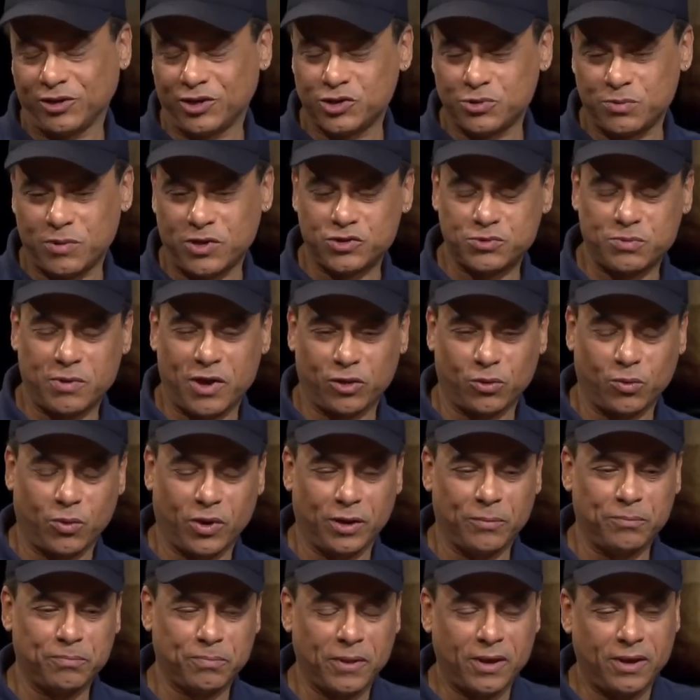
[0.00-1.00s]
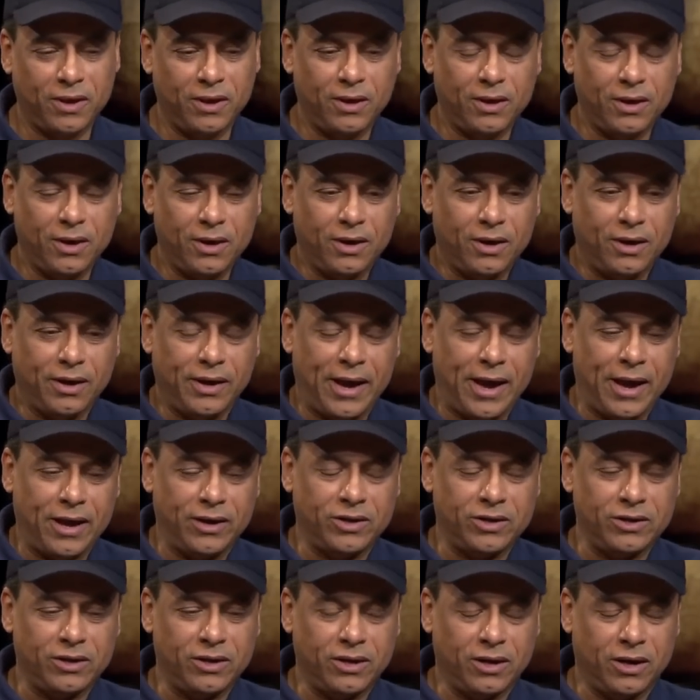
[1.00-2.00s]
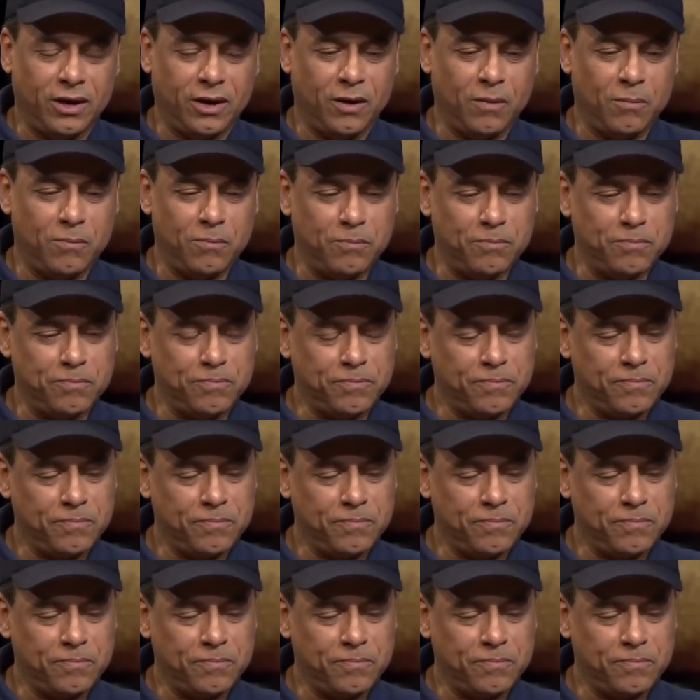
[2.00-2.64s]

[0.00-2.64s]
Elizabeth's, by the way. And um,